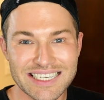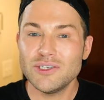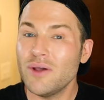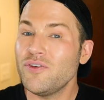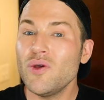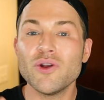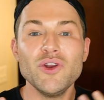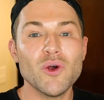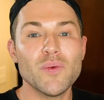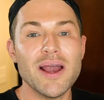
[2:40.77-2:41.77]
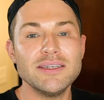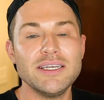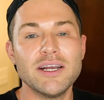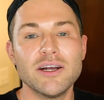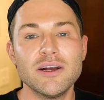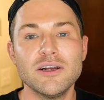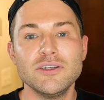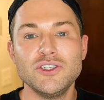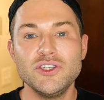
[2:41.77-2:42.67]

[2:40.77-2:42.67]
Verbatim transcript: So if you are new around here,